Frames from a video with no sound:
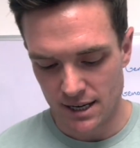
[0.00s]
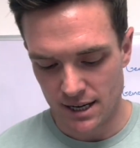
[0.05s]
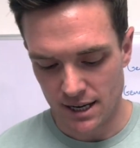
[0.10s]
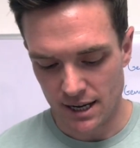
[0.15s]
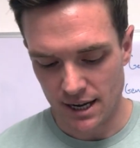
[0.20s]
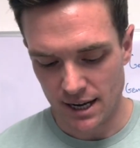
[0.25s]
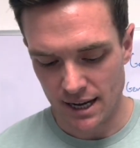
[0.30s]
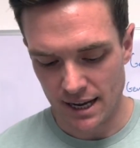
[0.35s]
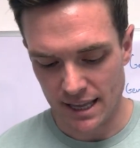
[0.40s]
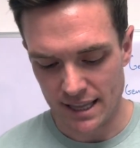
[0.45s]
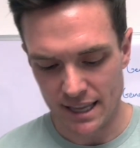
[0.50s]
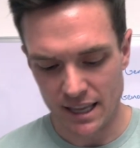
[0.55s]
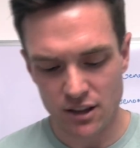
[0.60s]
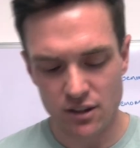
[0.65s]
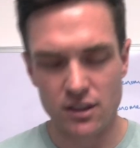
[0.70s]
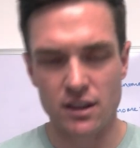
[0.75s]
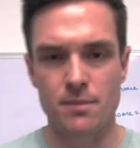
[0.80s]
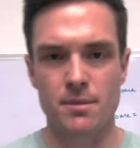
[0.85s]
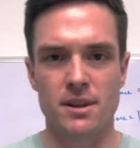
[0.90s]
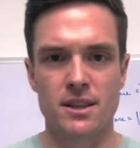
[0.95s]
And the other
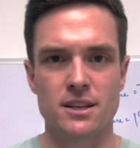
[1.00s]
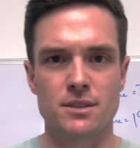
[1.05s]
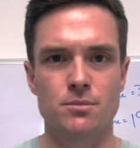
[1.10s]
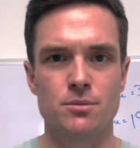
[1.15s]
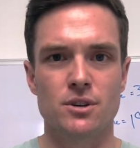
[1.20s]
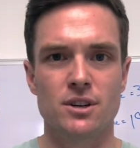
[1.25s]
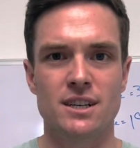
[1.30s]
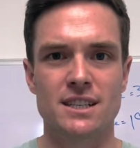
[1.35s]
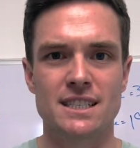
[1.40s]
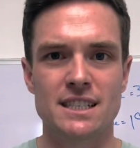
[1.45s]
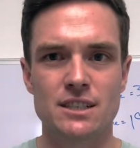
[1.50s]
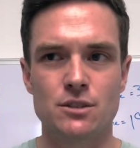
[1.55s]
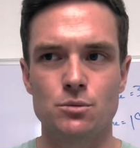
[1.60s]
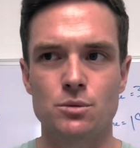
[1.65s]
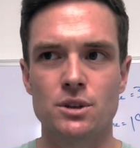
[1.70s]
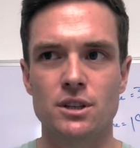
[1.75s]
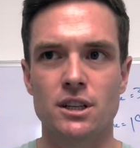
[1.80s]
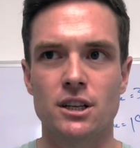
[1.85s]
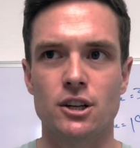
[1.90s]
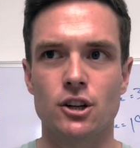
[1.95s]
thing about this book is it's
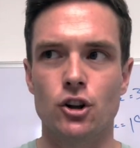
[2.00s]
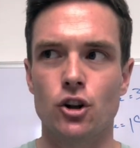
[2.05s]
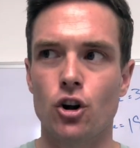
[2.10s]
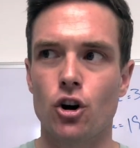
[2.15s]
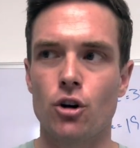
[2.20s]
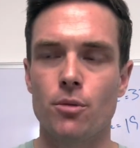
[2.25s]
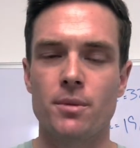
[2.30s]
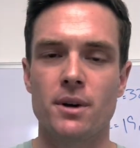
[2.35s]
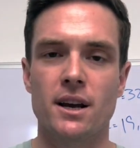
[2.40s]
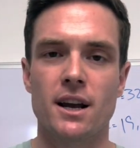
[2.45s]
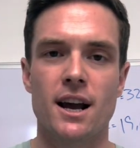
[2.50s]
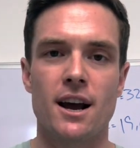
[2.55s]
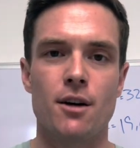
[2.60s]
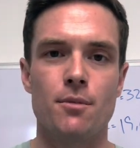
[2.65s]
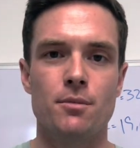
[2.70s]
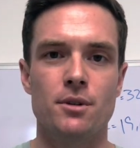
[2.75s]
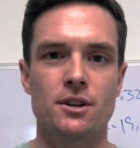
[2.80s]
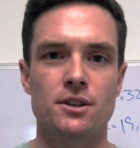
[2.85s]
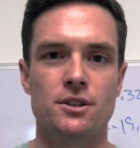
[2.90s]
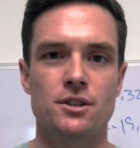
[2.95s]
really alarming how
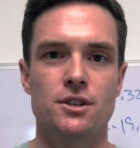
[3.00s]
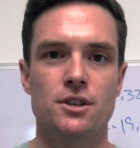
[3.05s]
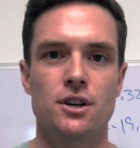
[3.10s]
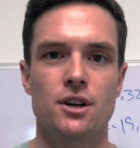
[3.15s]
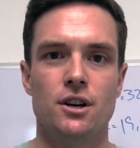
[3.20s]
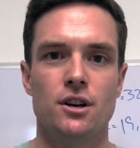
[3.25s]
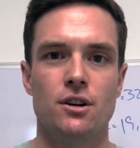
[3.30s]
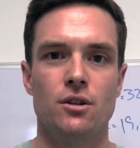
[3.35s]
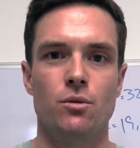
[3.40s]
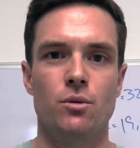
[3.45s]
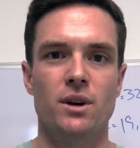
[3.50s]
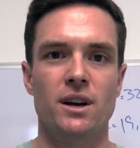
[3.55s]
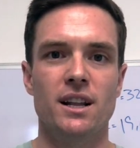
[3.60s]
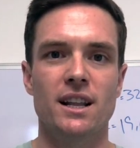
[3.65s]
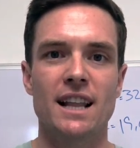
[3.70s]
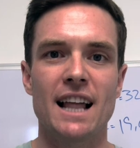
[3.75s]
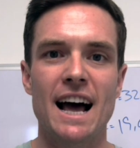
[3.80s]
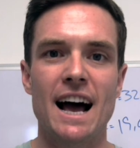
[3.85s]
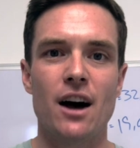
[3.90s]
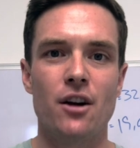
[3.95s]
much we
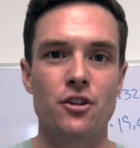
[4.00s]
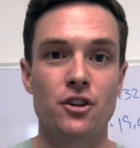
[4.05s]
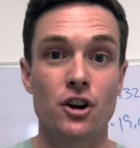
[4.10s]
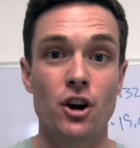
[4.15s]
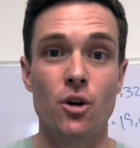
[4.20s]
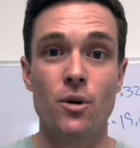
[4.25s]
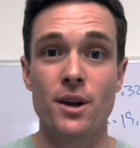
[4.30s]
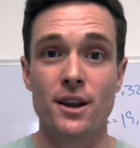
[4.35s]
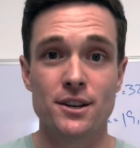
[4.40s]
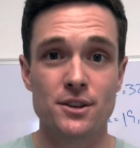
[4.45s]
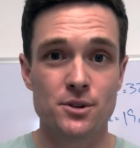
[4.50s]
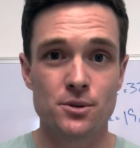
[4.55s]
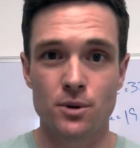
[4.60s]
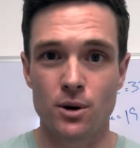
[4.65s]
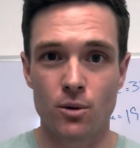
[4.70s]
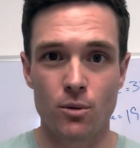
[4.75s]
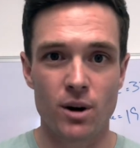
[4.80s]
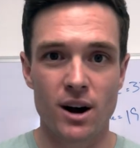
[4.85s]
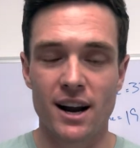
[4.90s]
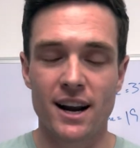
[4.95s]
allow to go into
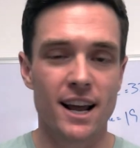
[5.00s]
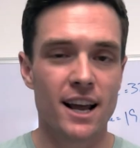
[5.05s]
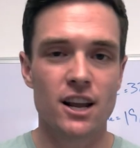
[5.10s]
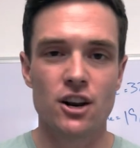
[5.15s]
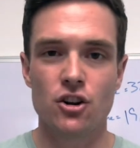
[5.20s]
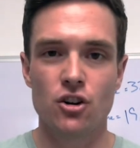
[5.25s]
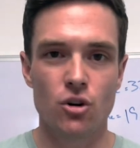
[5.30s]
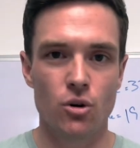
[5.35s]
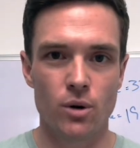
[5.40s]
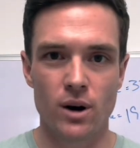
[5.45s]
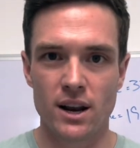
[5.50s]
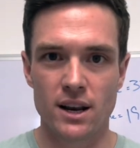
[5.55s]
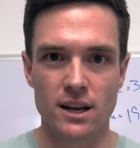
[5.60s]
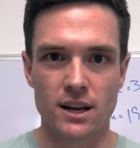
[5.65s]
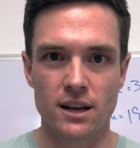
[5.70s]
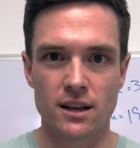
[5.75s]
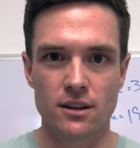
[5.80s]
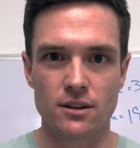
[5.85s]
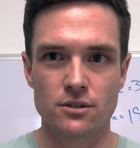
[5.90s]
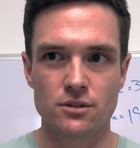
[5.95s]
our wine. I had no
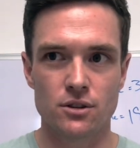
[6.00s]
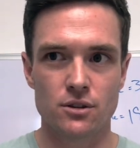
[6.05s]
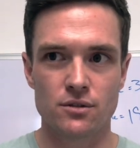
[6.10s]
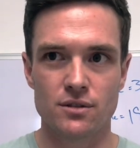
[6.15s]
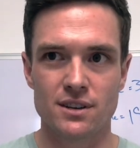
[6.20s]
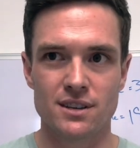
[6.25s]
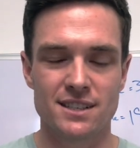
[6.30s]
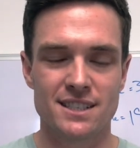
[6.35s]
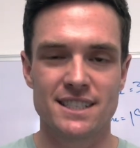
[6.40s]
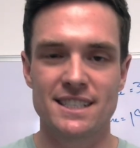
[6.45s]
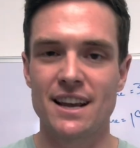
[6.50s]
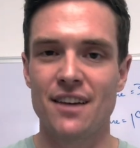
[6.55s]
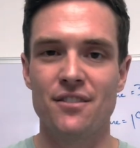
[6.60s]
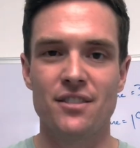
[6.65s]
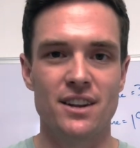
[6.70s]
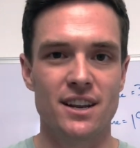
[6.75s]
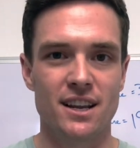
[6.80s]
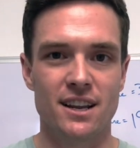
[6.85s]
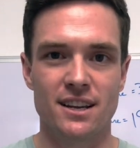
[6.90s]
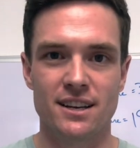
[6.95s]
idea. There's over
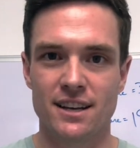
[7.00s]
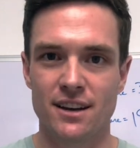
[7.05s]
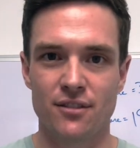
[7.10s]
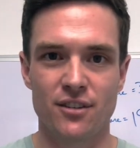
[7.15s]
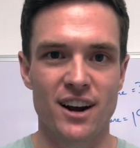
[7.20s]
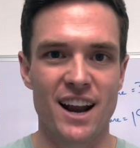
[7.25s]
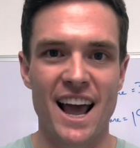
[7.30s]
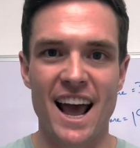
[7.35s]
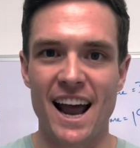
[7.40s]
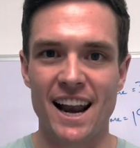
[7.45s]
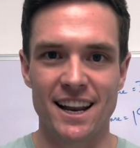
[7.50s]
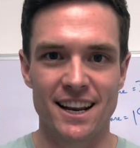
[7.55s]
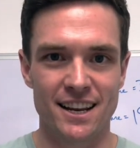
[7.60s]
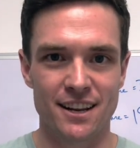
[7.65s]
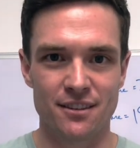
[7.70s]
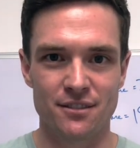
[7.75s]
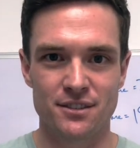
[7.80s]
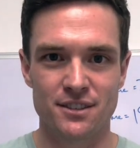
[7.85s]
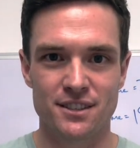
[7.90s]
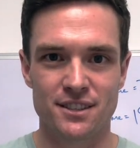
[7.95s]
70 different
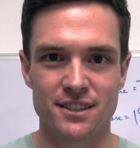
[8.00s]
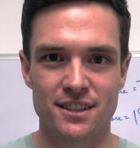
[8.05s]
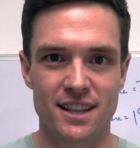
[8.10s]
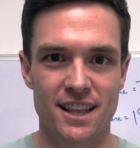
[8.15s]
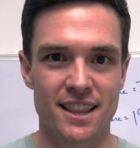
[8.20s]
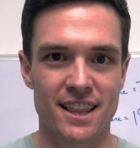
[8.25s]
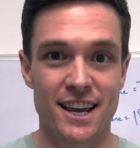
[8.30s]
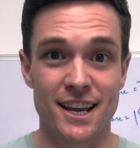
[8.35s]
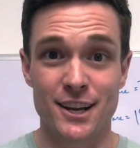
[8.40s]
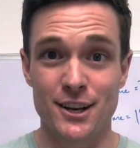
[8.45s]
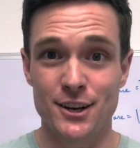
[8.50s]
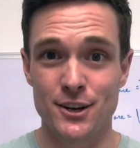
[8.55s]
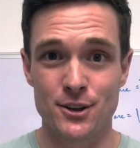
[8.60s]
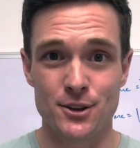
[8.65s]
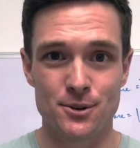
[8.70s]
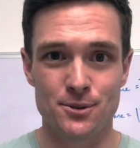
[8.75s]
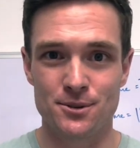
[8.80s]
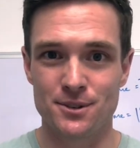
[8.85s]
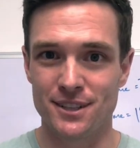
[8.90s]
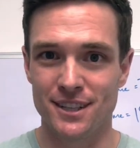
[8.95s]
additives that they can
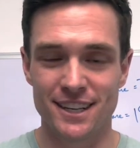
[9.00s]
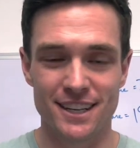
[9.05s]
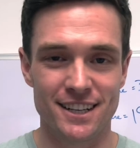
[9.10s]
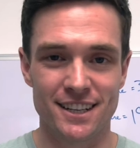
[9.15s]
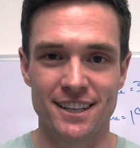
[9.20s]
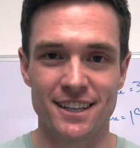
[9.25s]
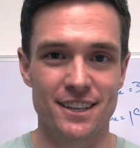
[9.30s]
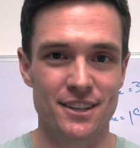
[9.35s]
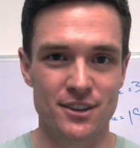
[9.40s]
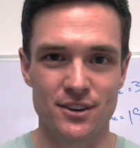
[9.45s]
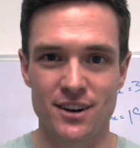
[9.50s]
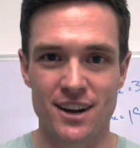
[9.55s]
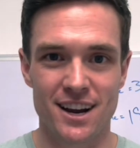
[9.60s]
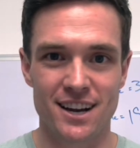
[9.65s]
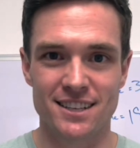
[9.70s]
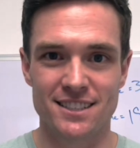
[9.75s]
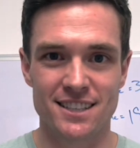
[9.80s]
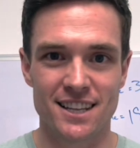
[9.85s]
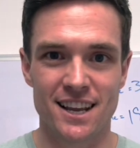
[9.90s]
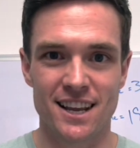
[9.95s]
use legally in the
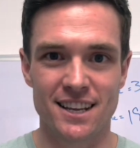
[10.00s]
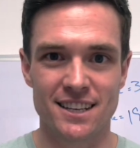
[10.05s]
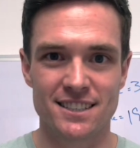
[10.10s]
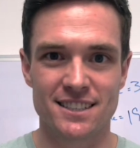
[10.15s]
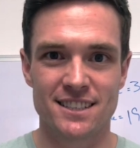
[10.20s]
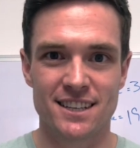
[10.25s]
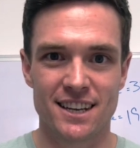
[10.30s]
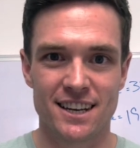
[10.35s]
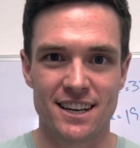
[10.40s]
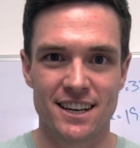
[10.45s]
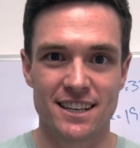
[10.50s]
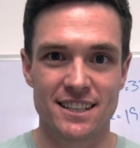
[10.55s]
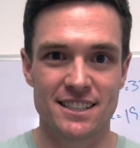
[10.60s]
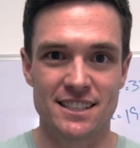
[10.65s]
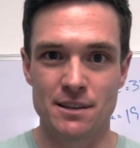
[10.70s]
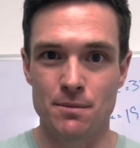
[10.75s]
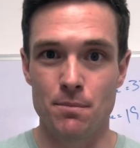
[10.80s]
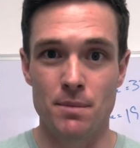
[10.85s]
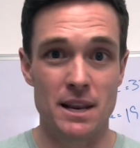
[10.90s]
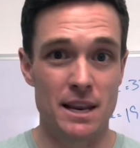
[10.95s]
United States to
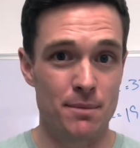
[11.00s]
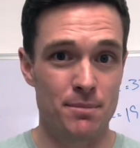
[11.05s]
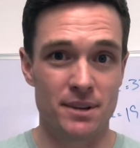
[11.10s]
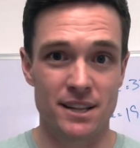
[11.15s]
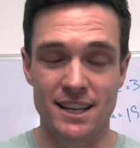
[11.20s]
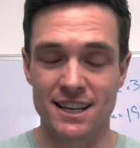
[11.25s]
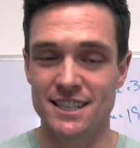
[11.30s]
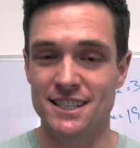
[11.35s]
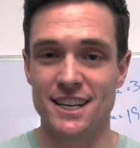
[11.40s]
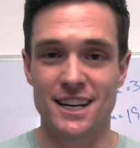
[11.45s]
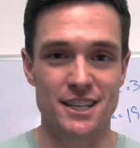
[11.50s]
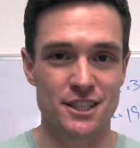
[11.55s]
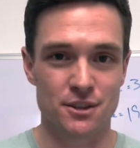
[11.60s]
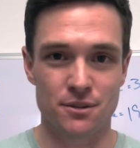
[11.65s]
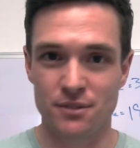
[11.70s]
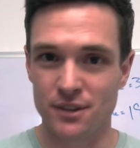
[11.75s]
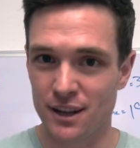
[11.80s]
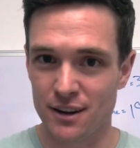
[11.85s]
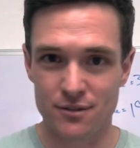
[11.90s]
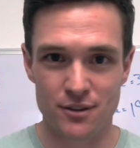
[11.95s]
manipulate and change the
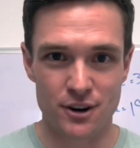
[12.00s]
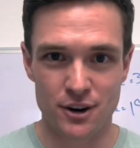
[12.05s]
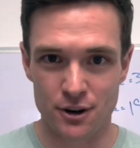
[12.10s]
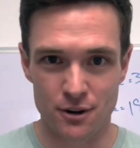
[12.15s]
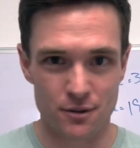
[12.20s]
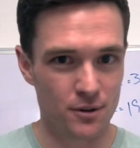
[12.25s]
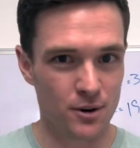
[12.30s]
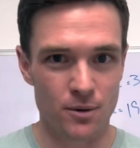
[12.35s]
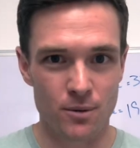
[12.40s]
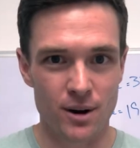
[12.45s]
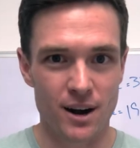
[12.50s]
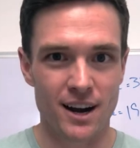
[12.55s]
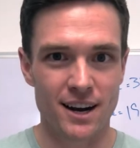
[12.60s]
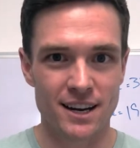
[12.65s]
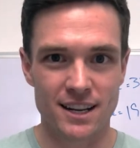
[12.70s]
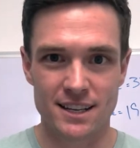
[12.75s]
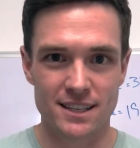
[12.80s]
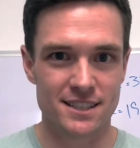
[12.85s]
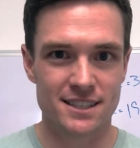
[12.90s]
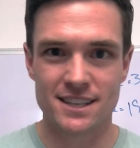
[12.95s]
flavor of our wine.
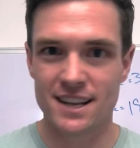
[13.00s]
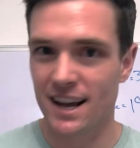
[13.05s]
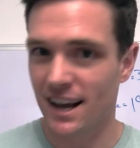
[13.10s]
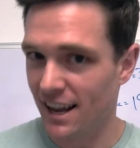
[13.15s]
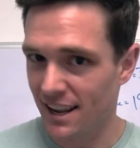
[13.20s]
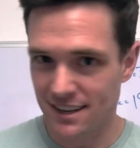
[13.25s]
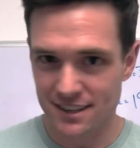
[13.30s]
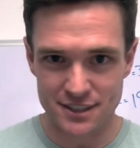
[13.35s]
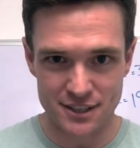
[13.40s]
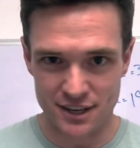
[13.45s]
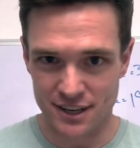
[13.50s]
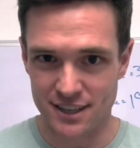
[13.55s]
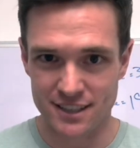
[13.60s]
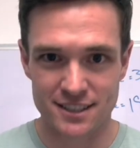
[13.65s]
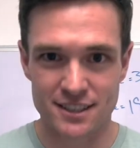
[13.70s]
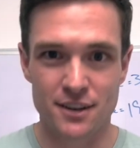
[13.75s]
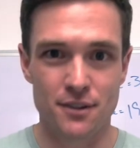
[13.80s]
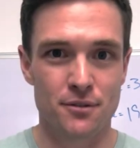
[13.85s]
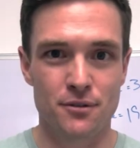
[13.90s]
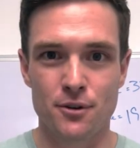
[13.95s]
It's not
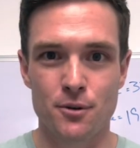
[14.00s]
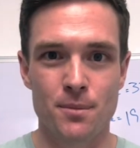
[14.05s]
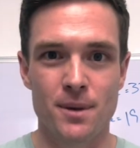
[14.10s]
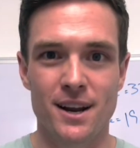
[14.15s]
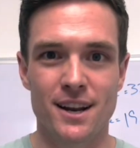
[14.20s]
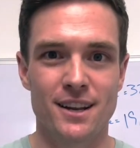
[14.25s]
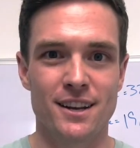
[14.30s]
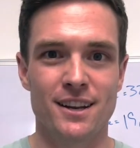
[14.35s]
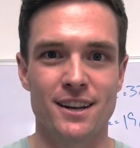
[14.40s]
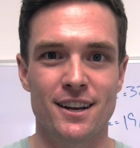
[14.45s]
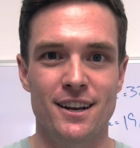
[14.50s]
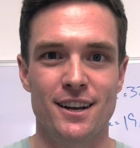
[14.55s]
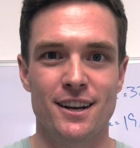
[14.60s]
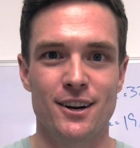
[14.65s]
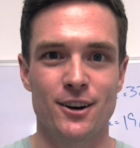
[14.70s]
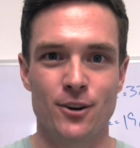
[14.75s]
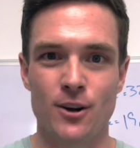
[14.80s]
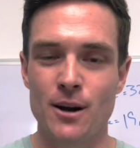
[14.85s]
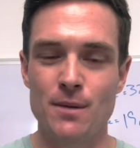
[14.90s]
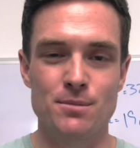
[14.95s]
just a fermented
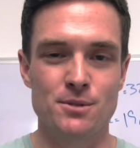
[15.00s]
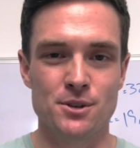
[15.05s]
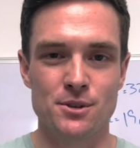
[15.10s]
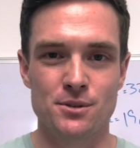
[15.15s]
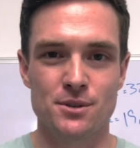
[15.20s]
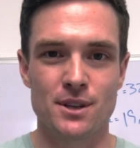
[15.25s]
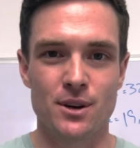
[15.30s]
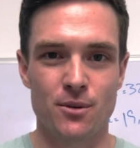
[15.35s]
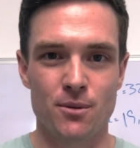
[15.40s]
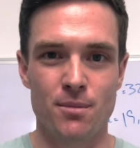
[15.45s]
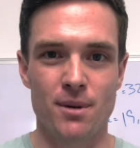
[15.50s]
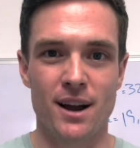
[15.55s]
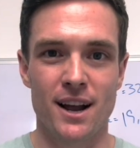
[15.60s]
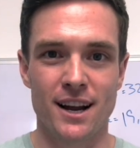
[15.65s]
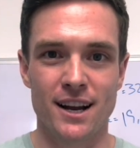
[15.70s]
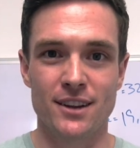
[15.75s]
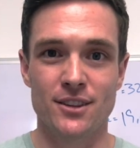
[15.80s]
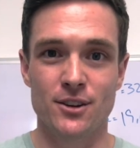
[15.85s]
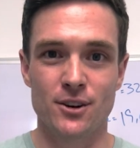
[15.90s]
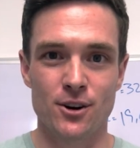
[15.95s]
grape juice that we're buying
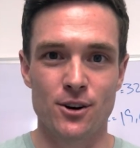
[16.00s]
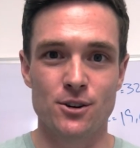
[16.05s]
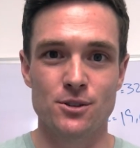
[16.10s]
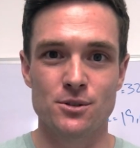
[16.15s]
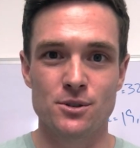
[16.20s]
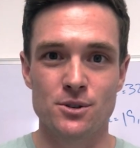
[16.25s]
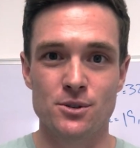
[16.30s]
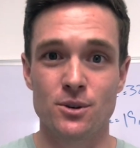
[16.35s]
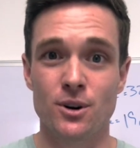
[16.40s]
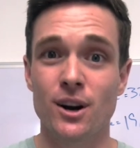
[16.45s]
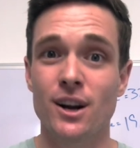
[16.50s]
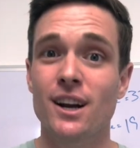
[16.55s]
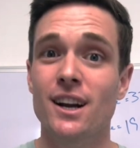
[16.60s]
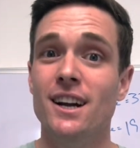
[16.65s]
at the grocery store.